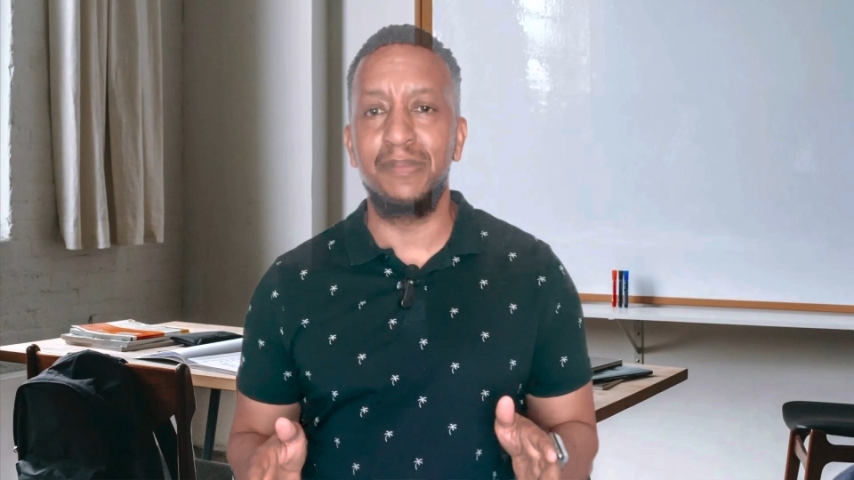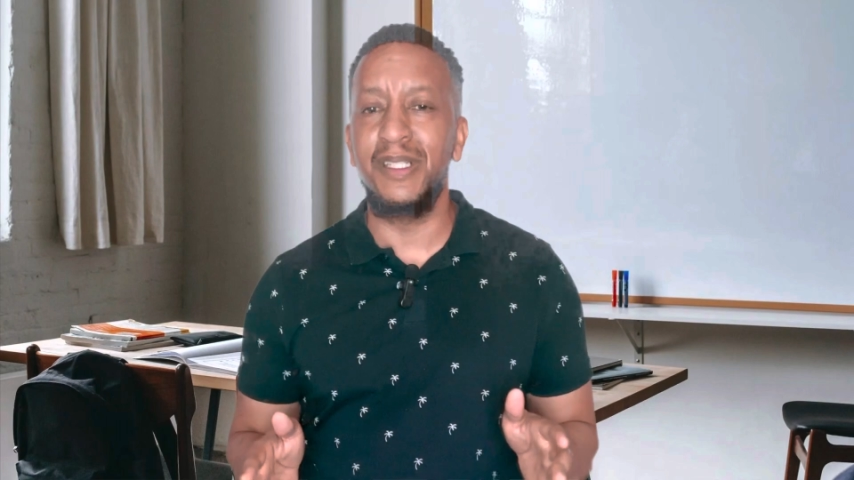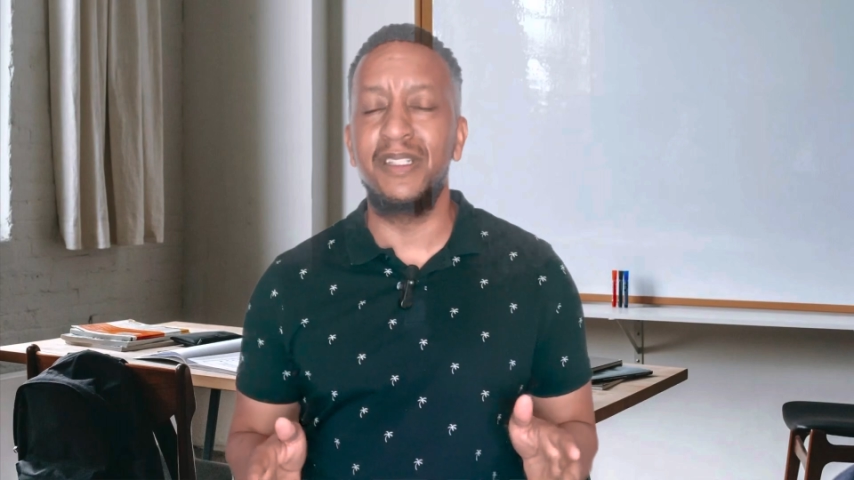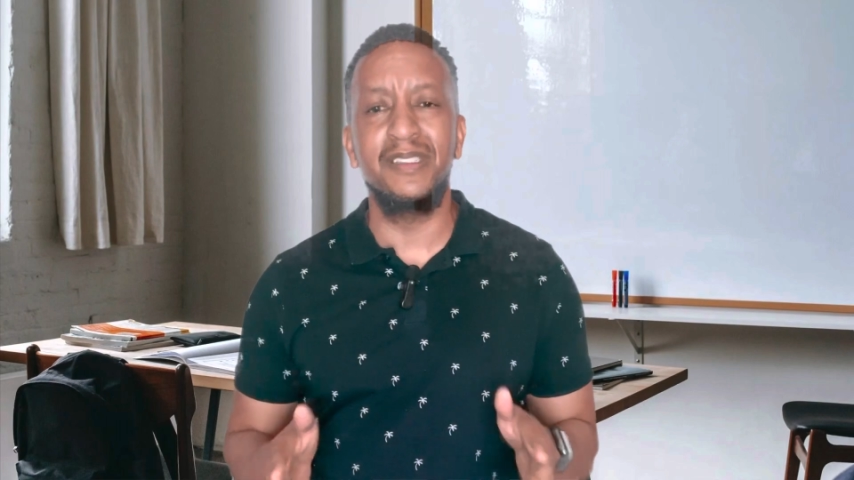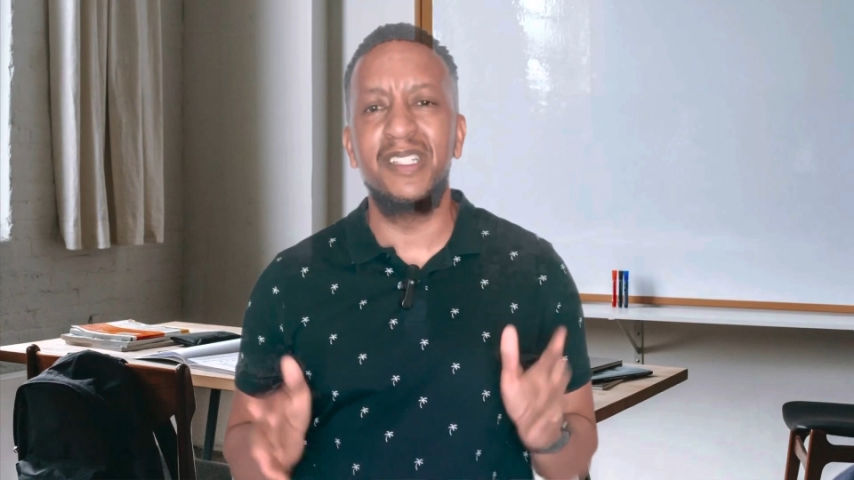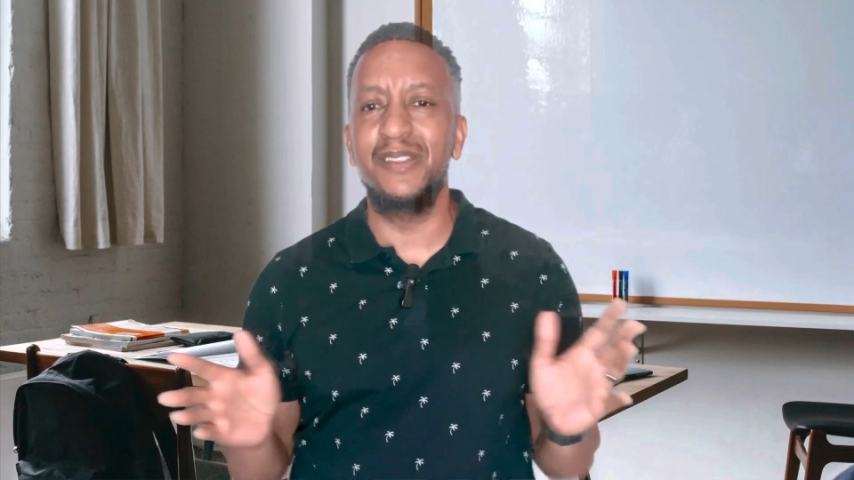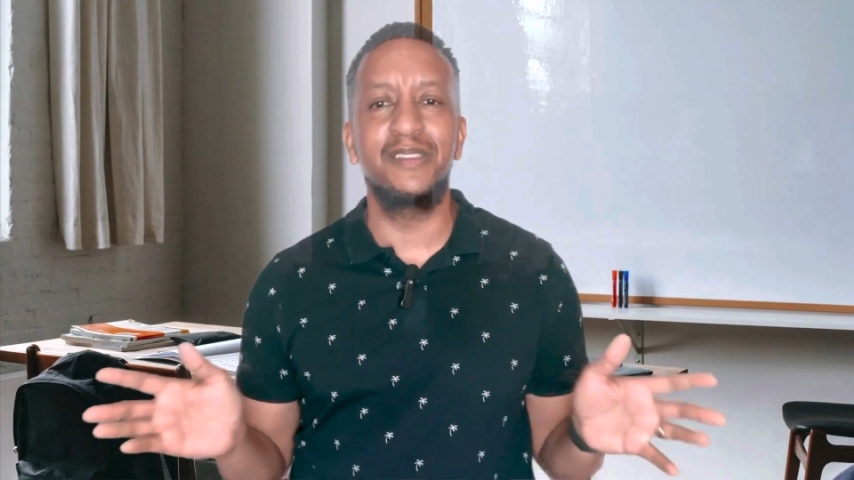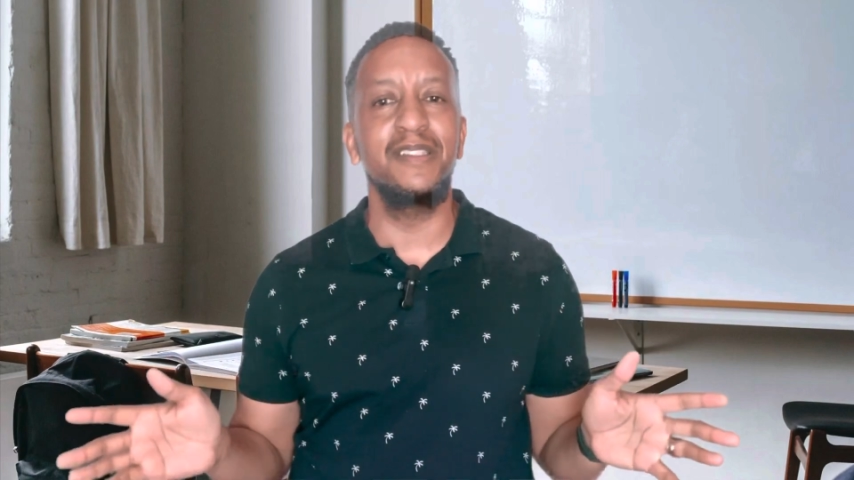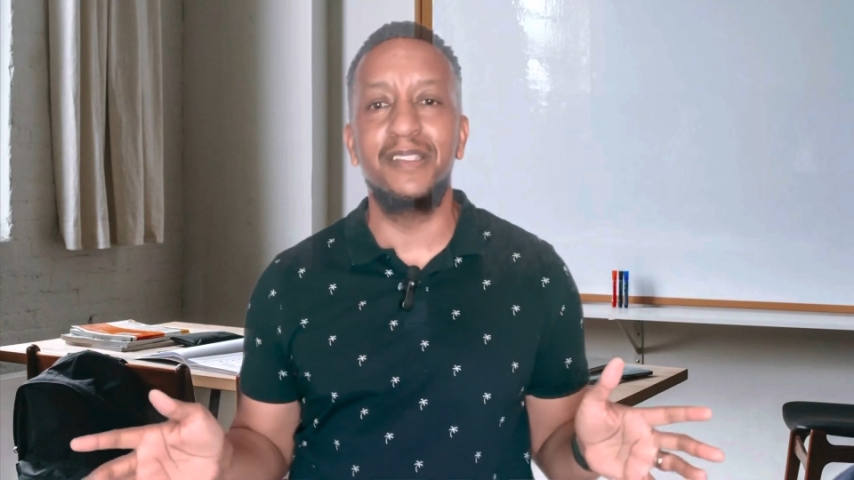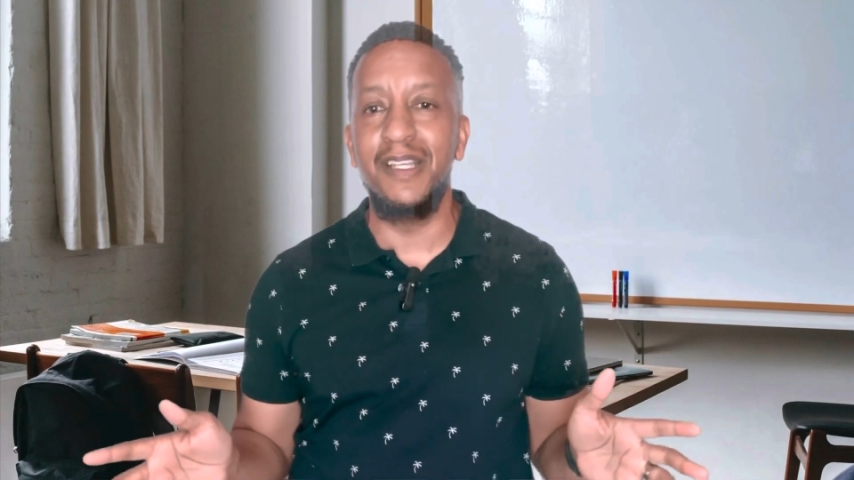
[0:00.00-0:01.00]
because here's
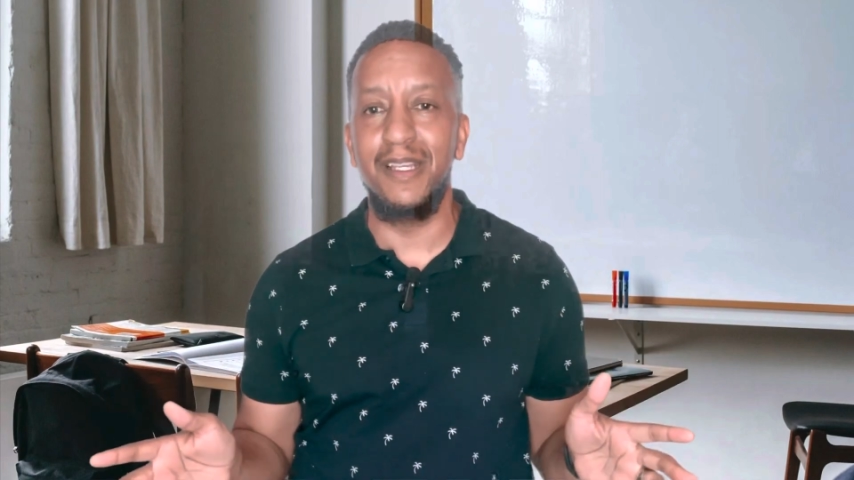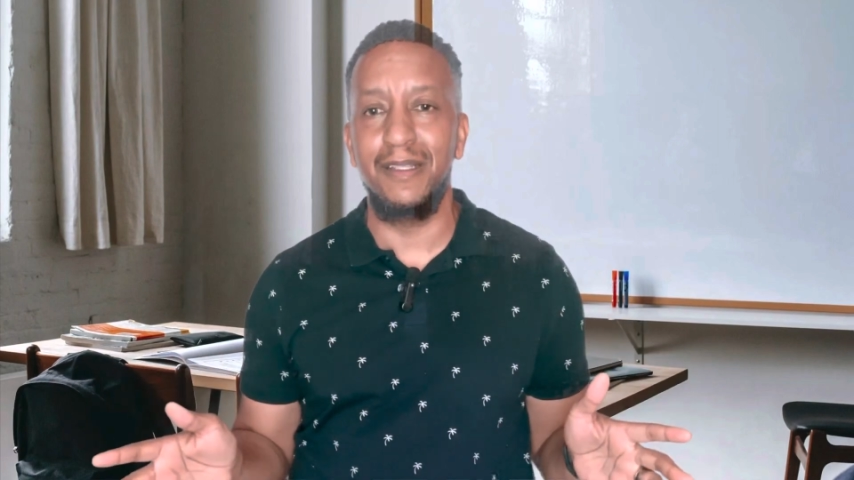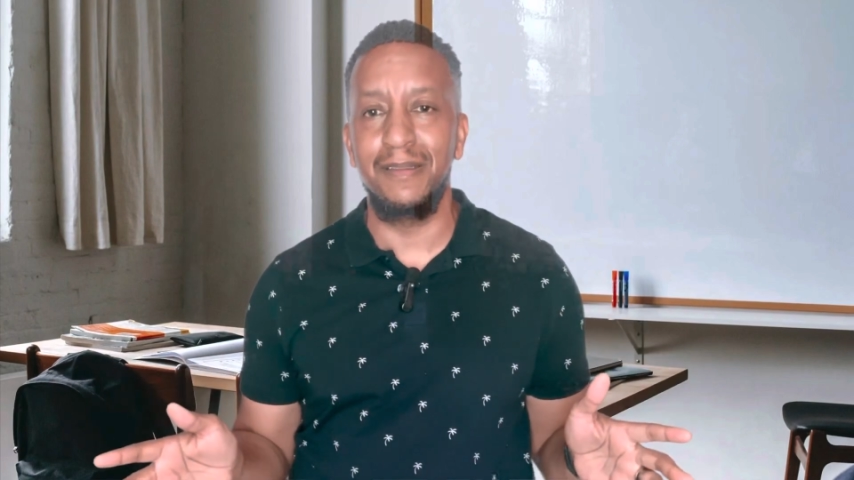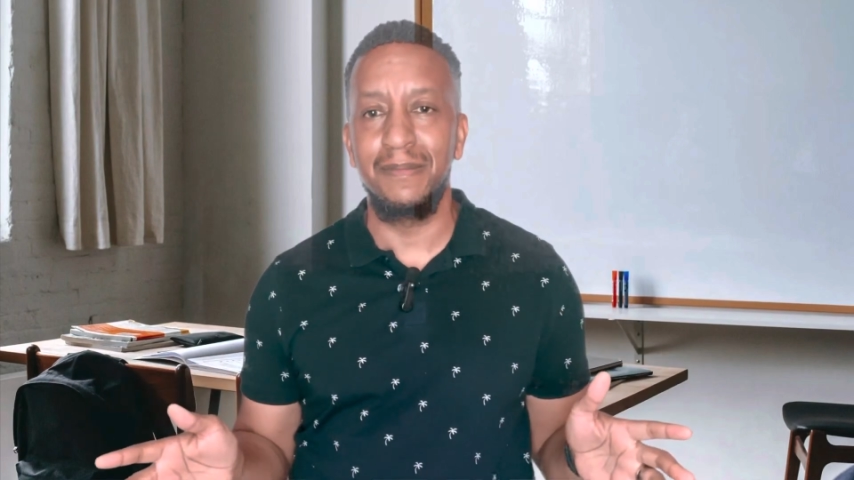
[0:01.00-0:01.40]
the thing,